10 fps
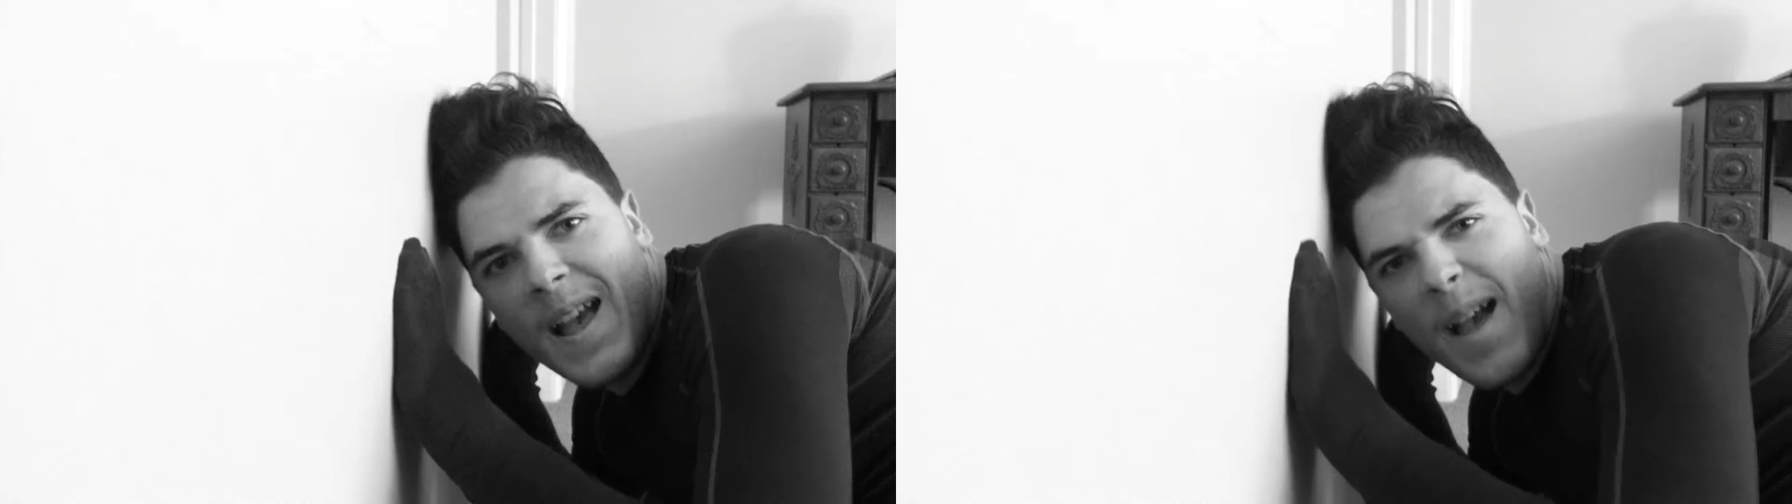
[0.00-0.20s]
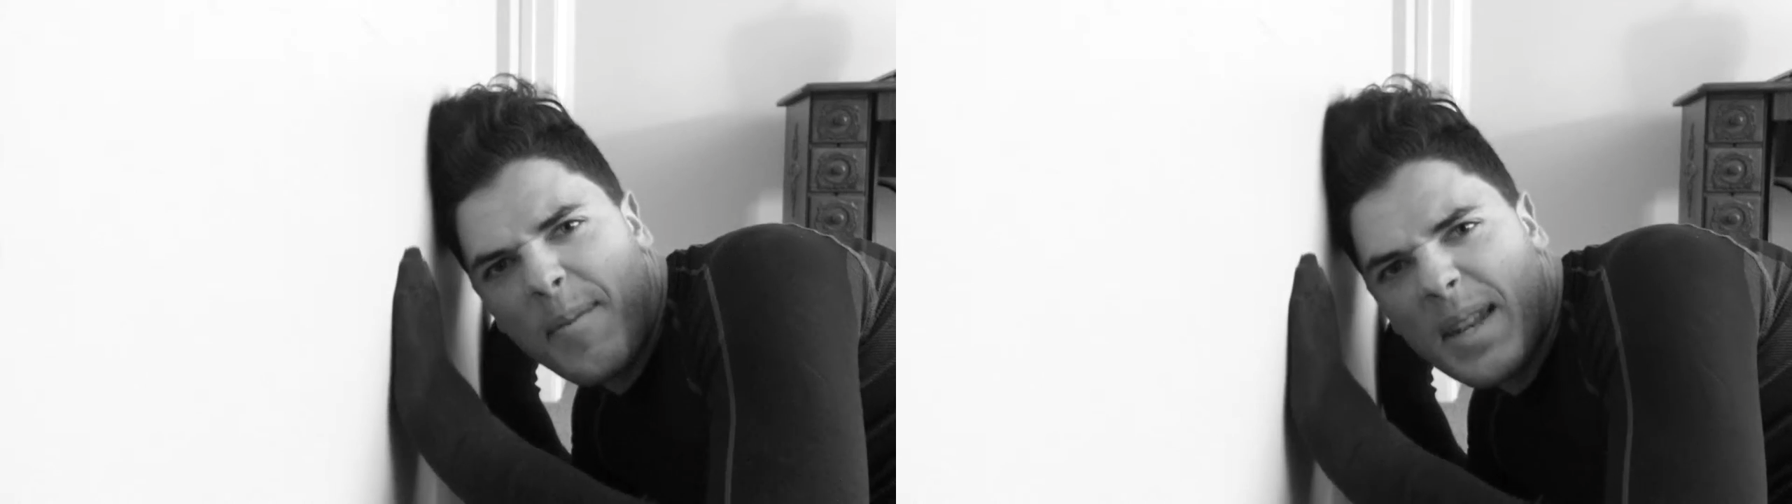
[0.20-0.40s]

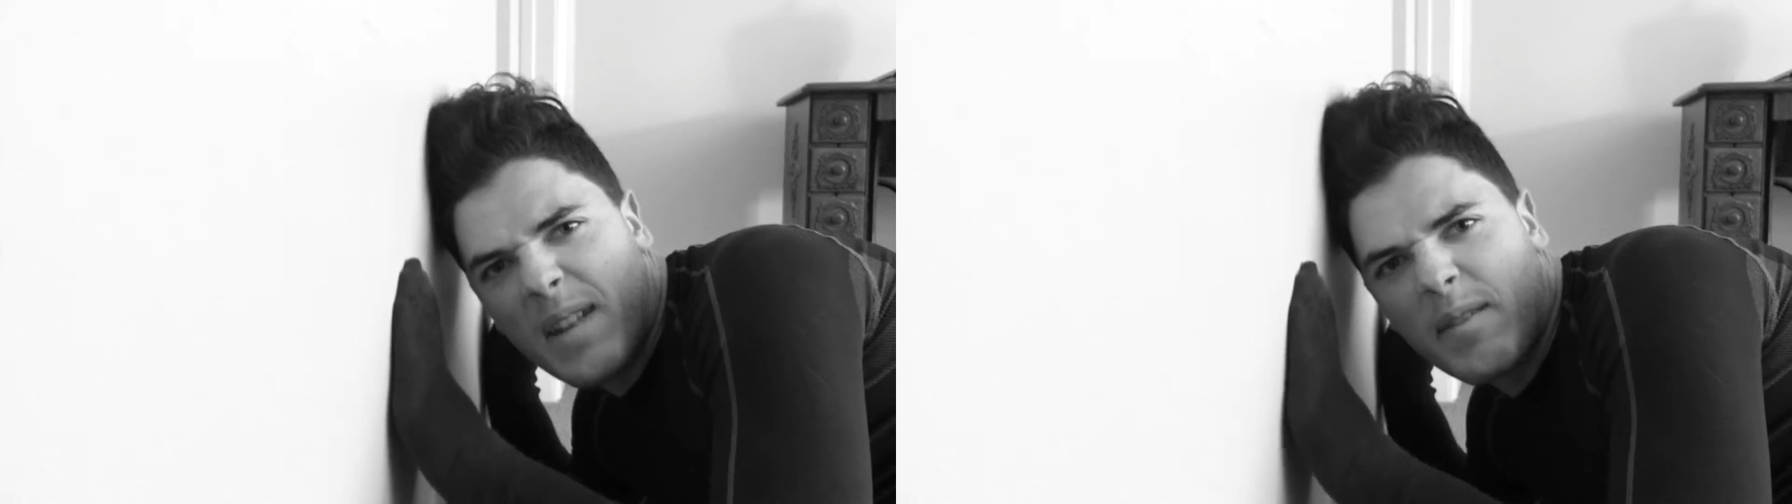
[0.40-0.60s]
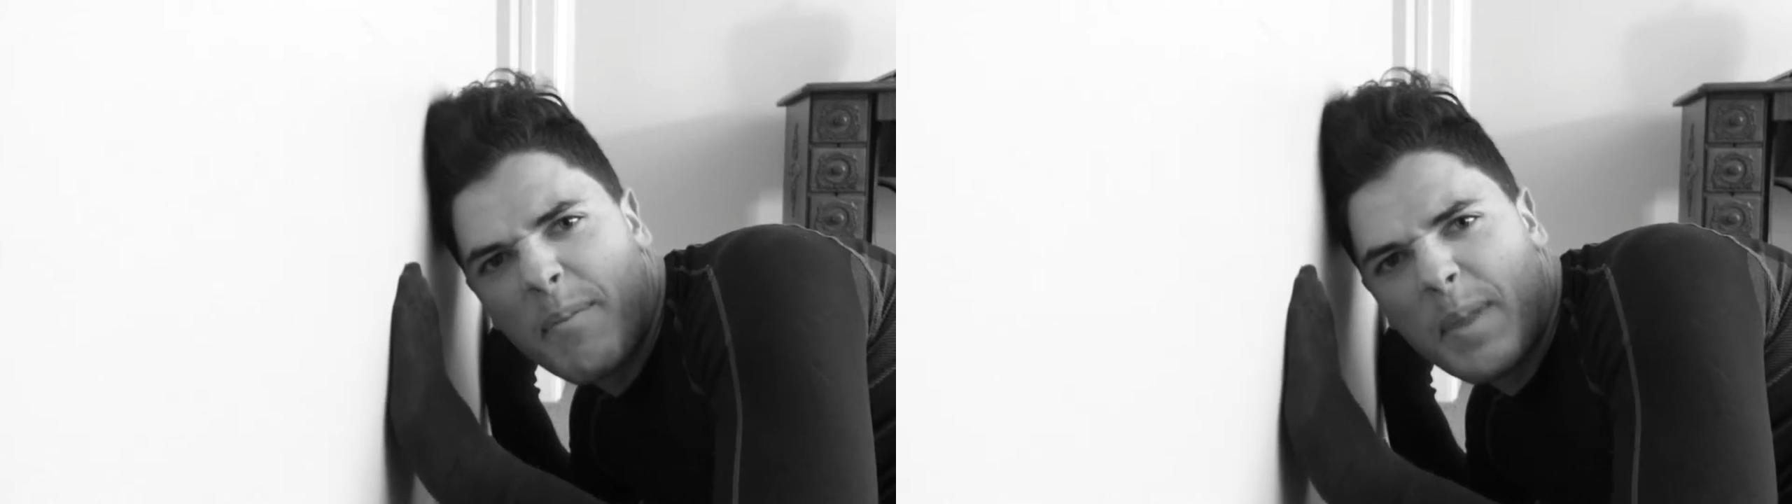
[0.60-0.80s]
I'm gonna
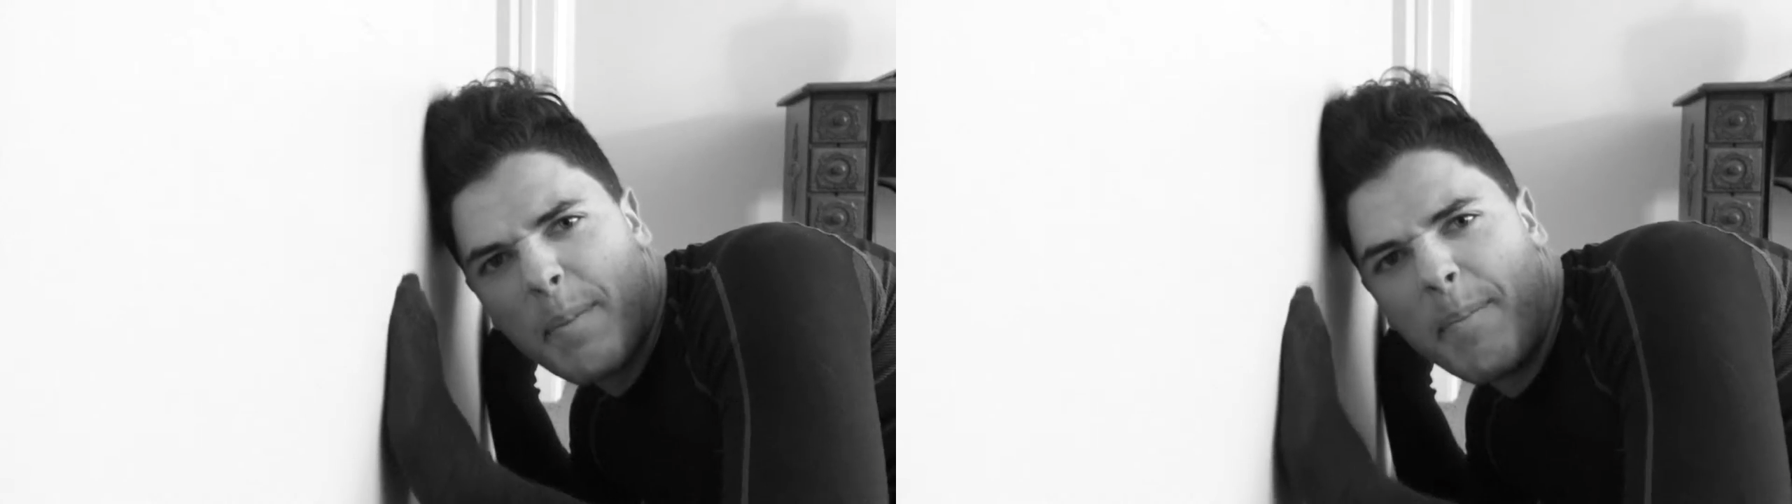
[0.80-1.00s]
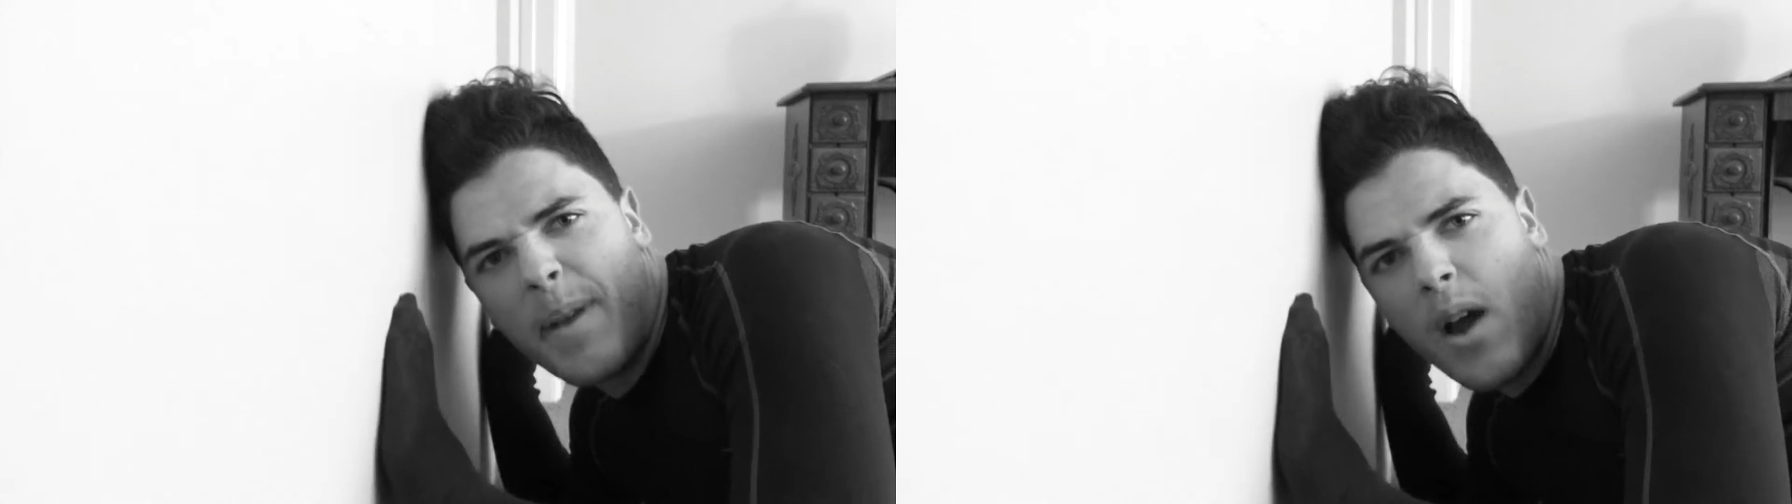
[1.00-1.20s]
rip
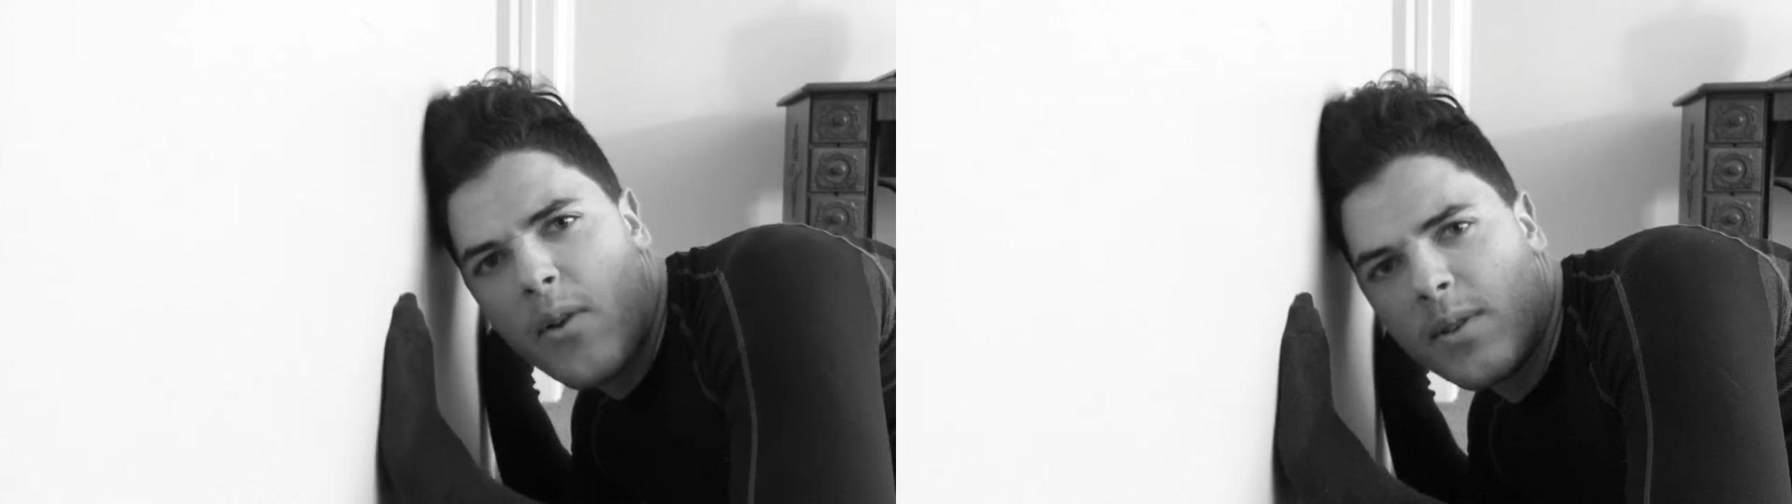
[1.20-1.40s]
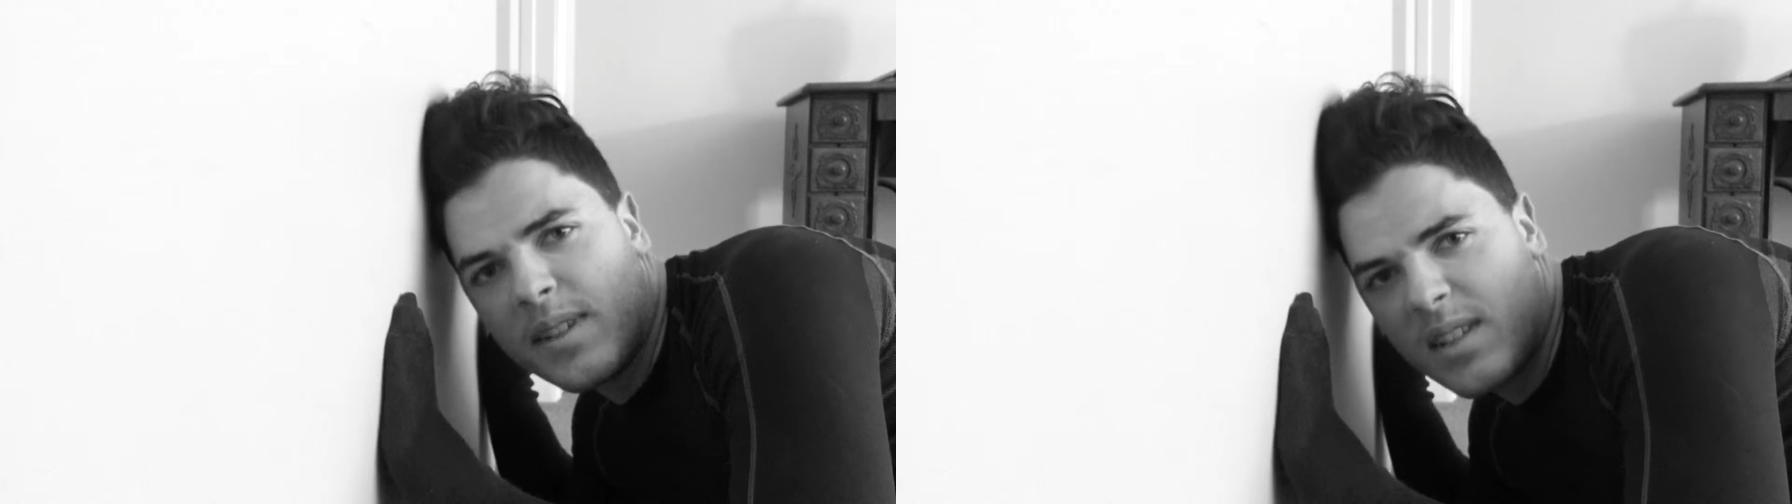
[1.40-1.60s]
the
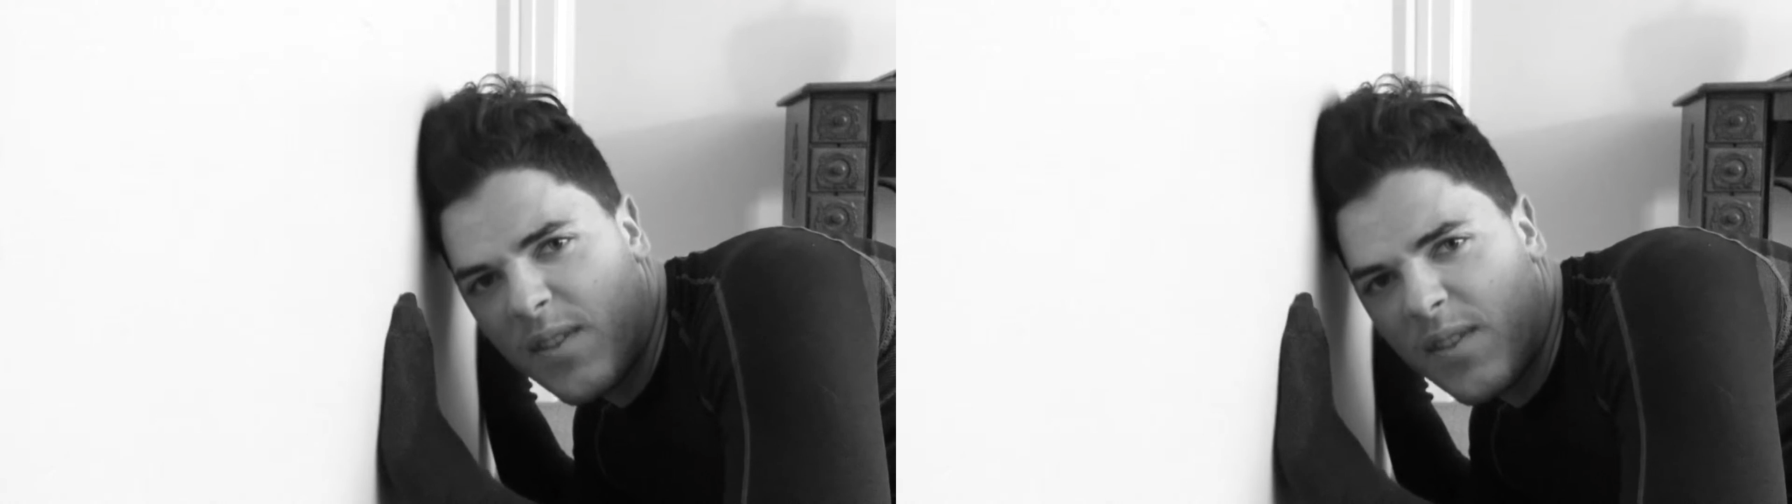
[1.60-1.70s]
bones